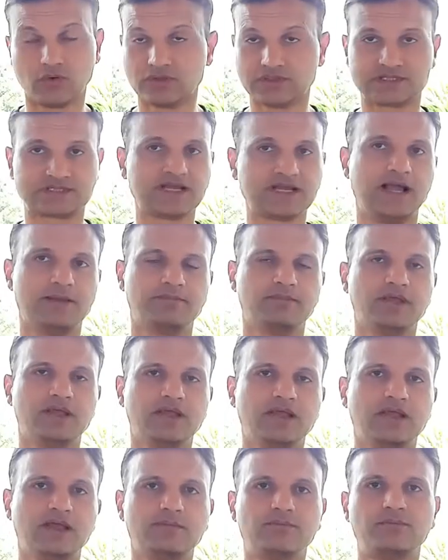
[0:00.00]
the time,
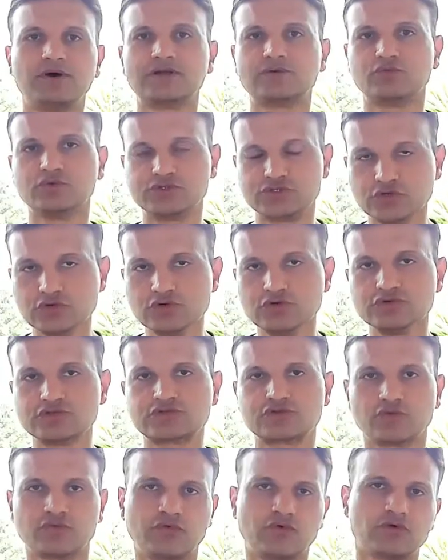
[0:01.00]
but we choose
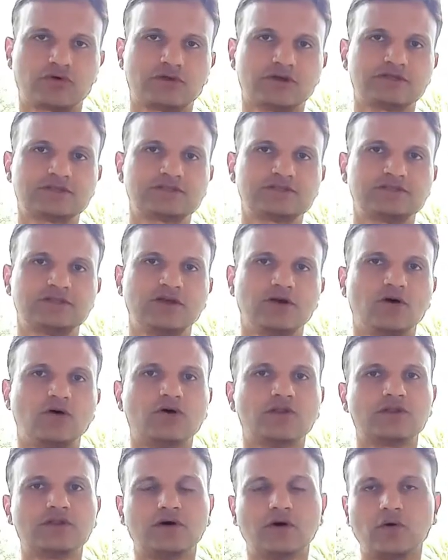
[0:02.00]
to focus
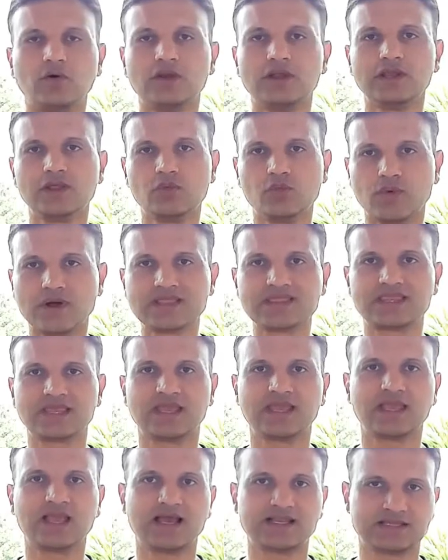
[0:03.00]
on only one
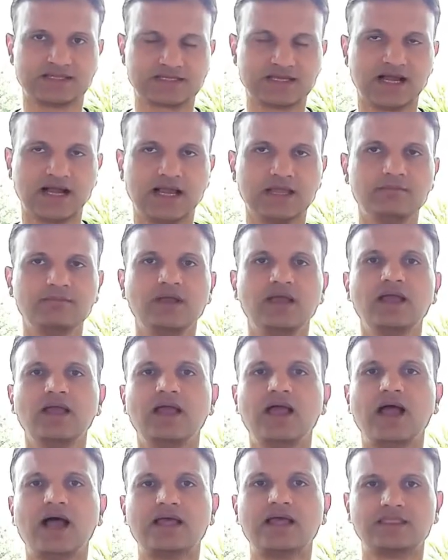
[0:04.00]
thing at a time,
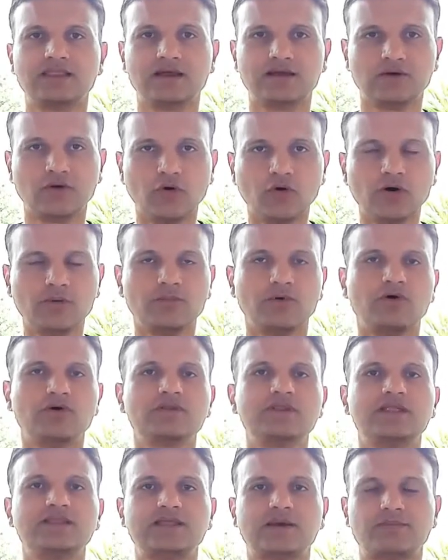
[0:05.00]
and the
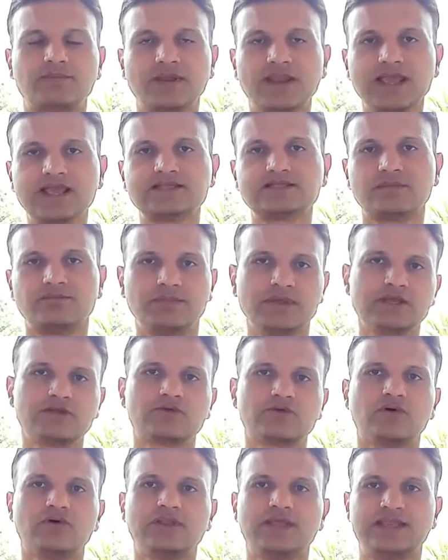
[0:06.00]
hormone that plays a big
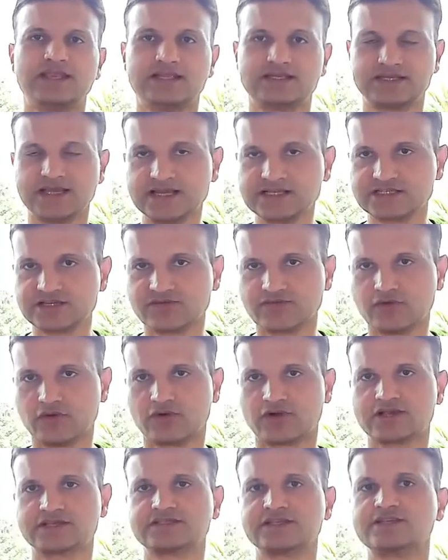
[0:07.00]
role in attention
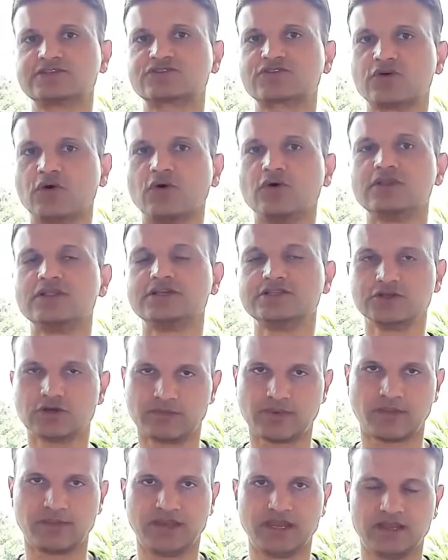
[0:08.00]
focus is called
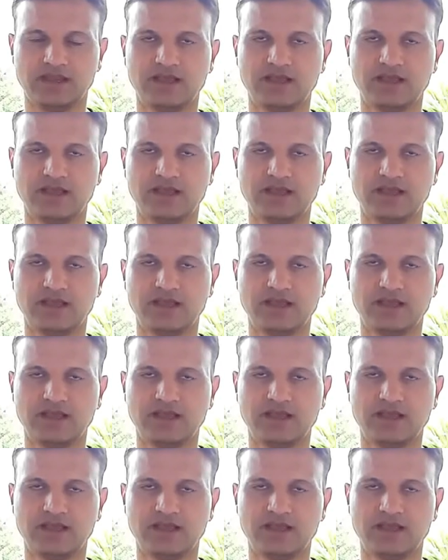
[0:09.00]
dopamine.